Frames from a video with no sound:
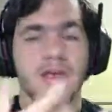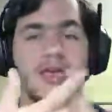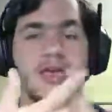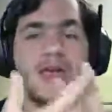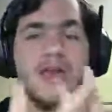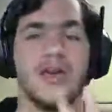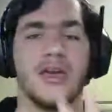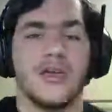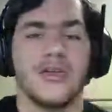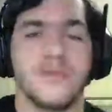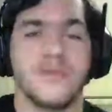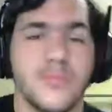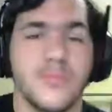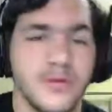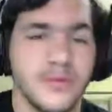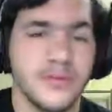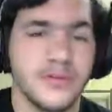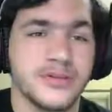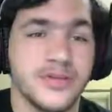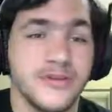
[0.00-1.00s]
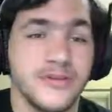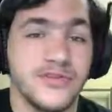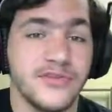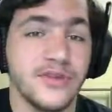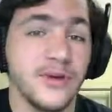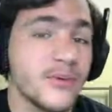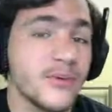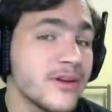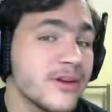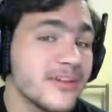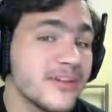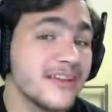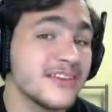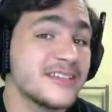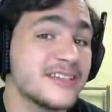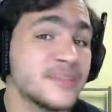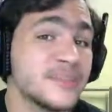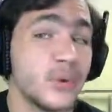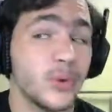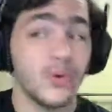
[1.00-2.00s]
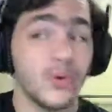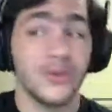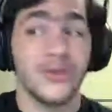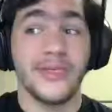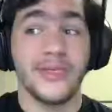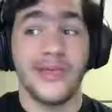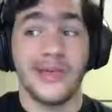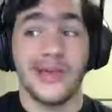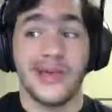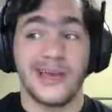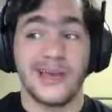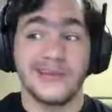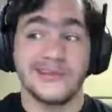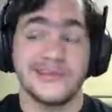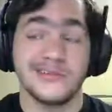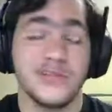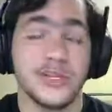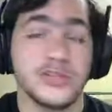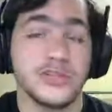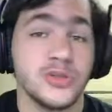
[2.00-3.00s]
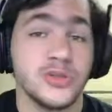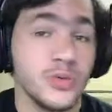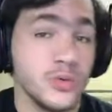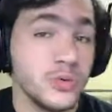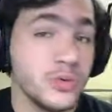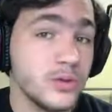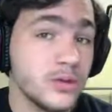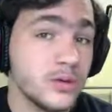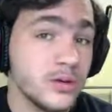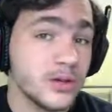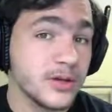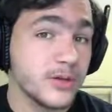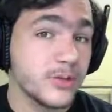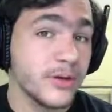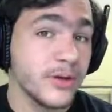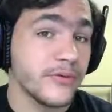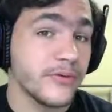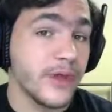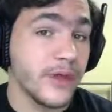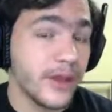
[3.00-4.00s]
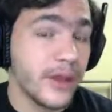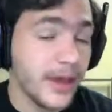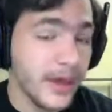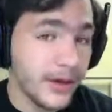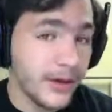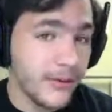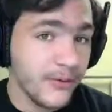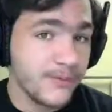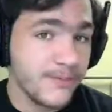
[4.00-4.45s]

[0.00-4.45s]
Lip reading: And pretty much, if you don't want anything spoiled, I suggest you click away right now.